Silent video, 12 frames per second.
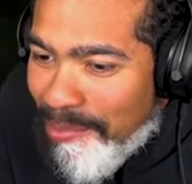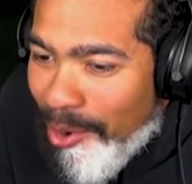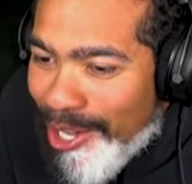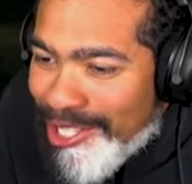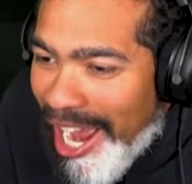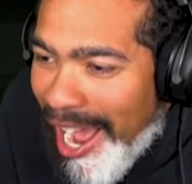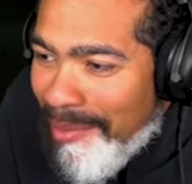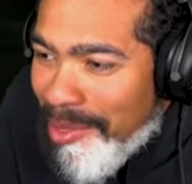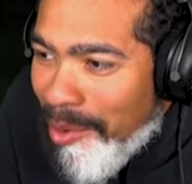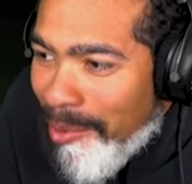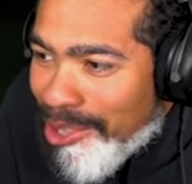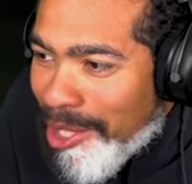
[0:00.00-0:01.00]
boys. I'm
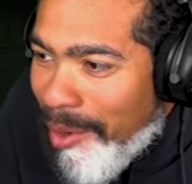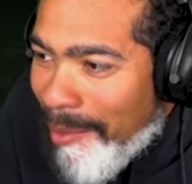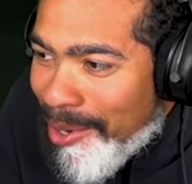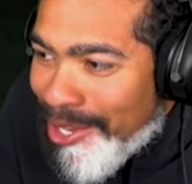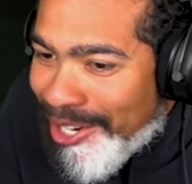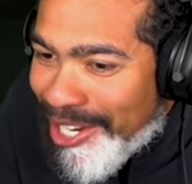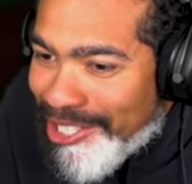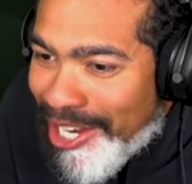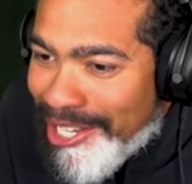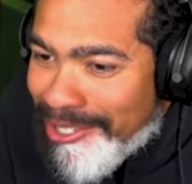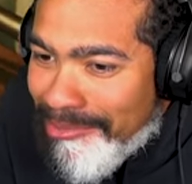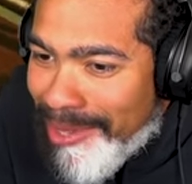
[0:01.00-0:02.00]
the one with the weapon. You're gonna
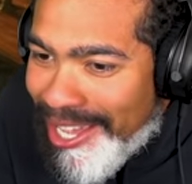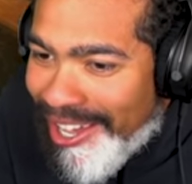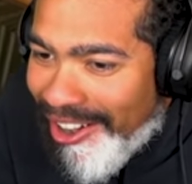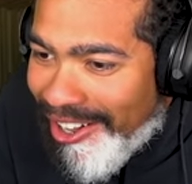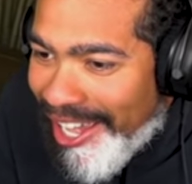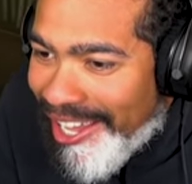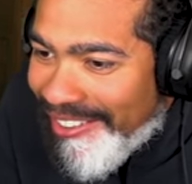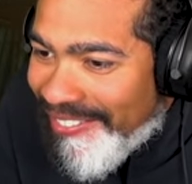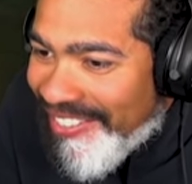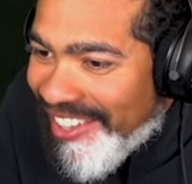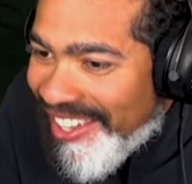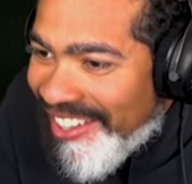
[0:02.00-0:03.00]
chase me? Okay.
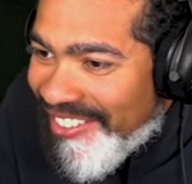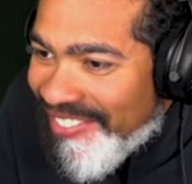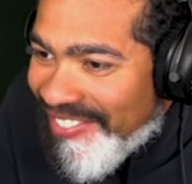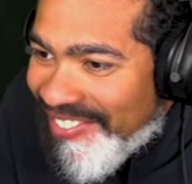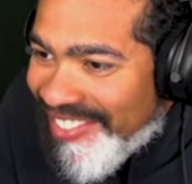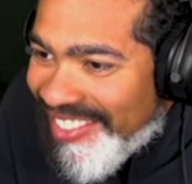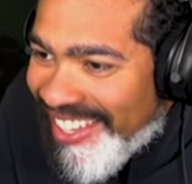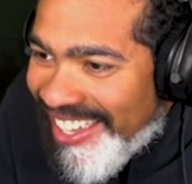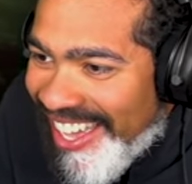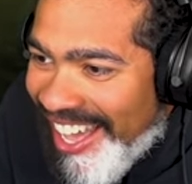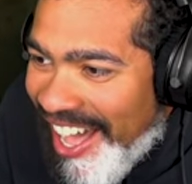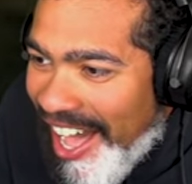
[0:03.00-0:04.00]
How oh, are you
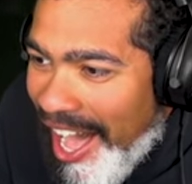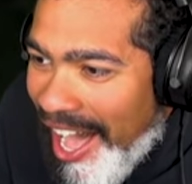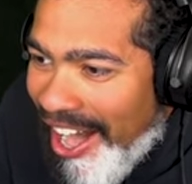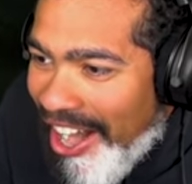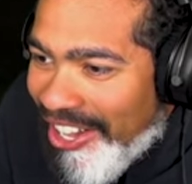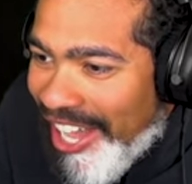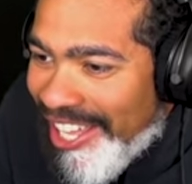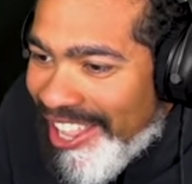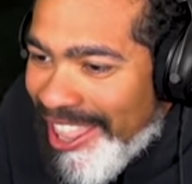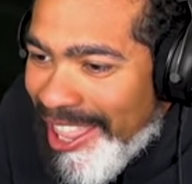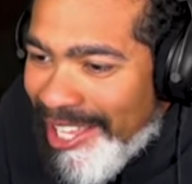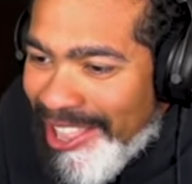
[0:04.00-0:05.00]
running at uh, fast? Uh, okay.
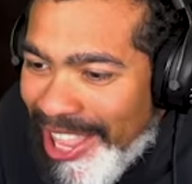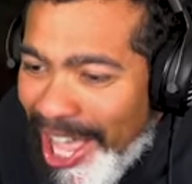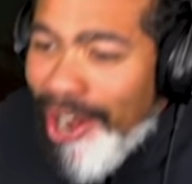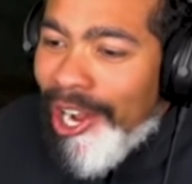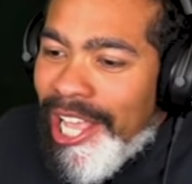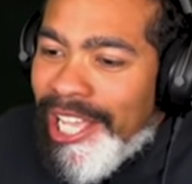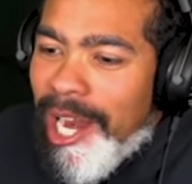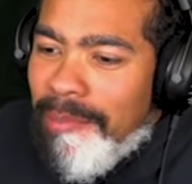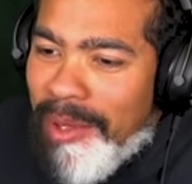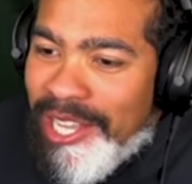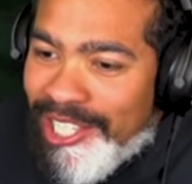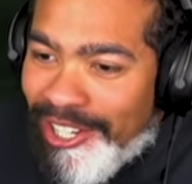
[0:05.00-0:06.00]
Literally
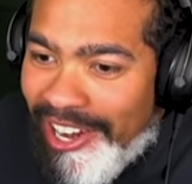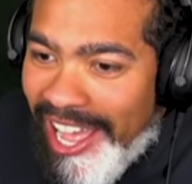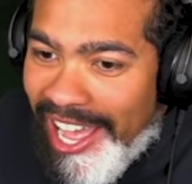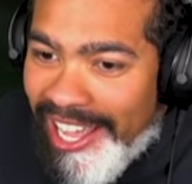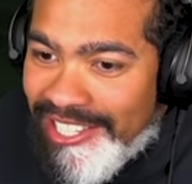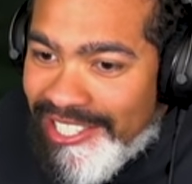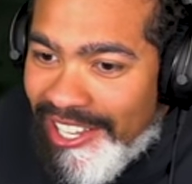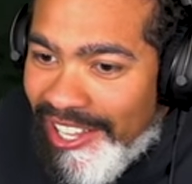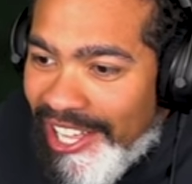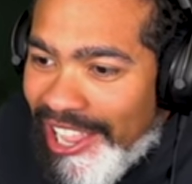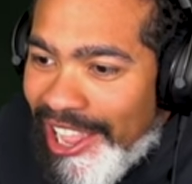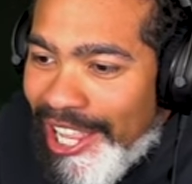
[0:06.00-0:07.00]
gonna beat your ass.
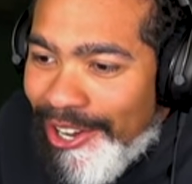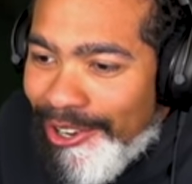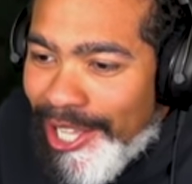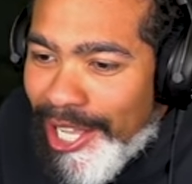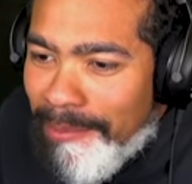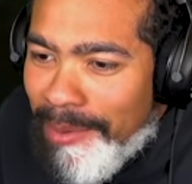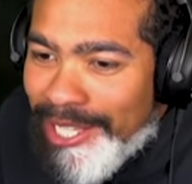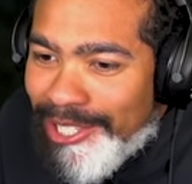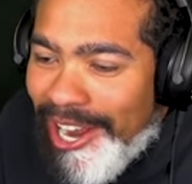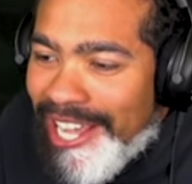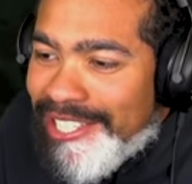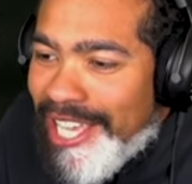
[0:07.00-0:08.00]
Literally gonna beat
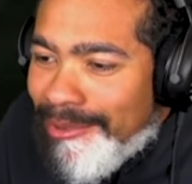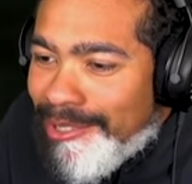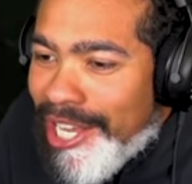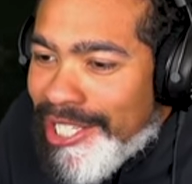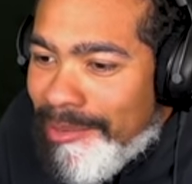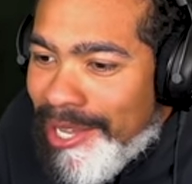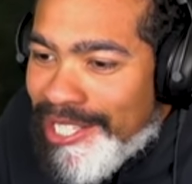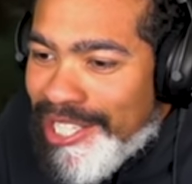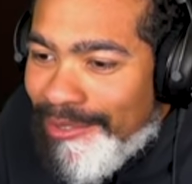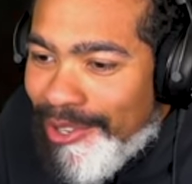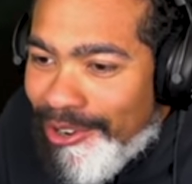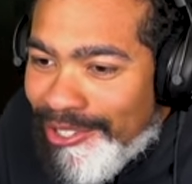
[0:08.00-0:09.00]
your ass. Keep chasing me and
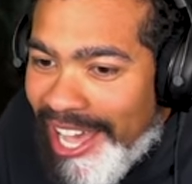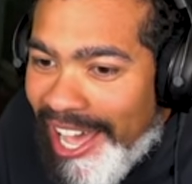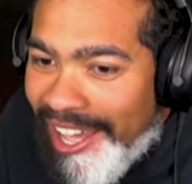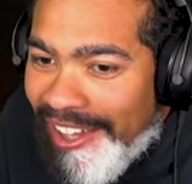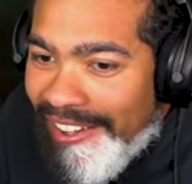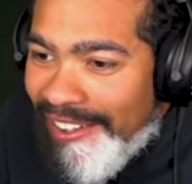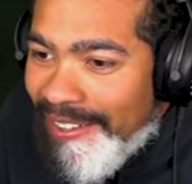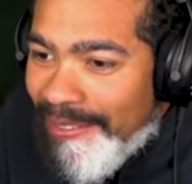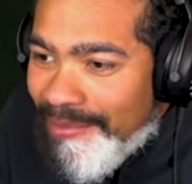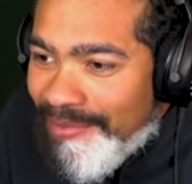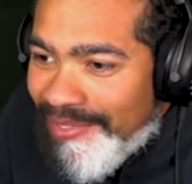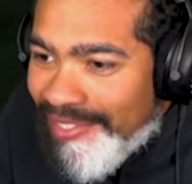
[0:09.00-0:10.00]
see if you don't die.
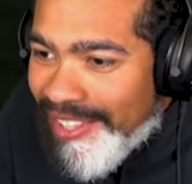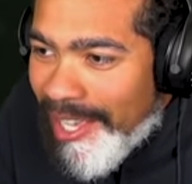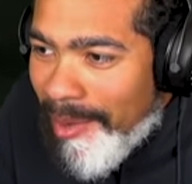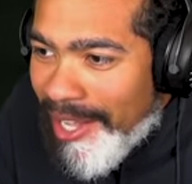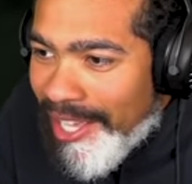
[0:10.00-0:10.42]
Come